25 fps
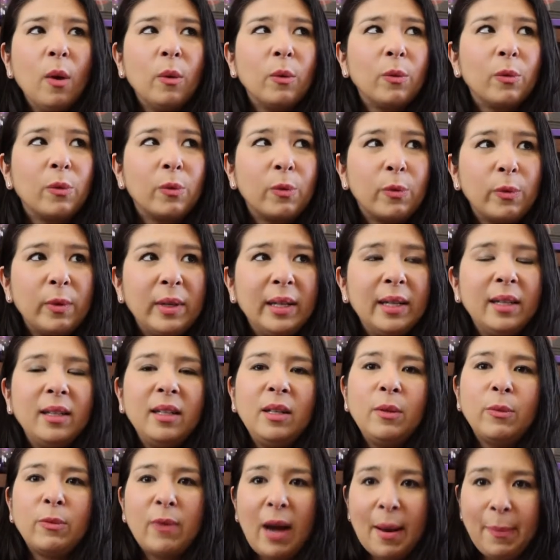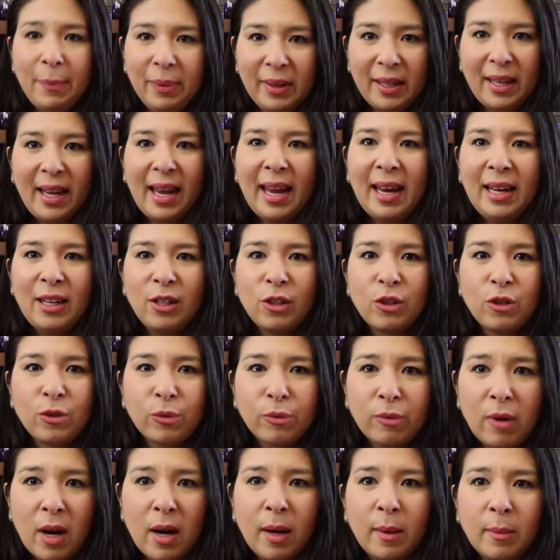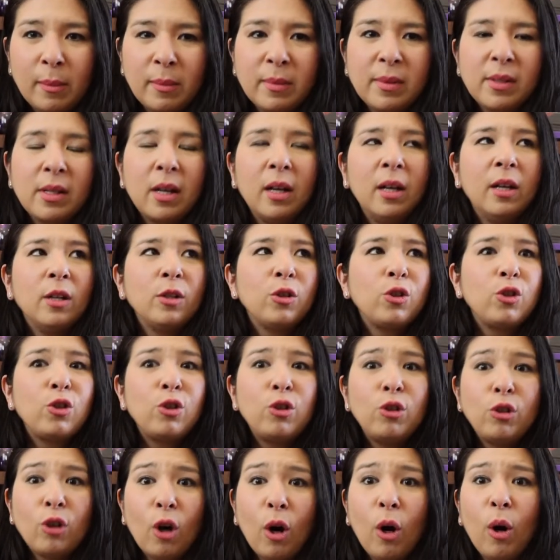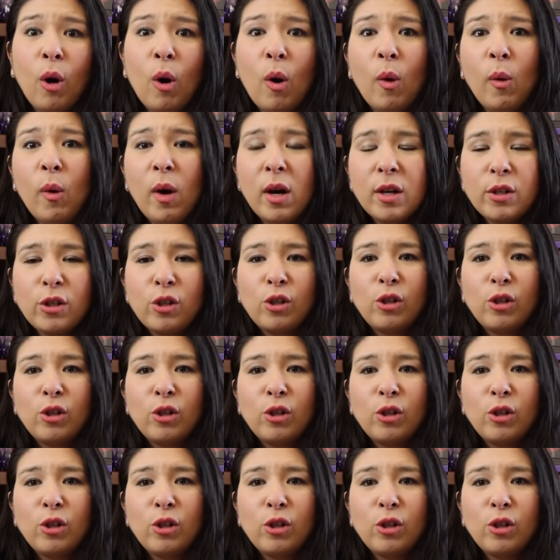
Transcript: really replicate drums so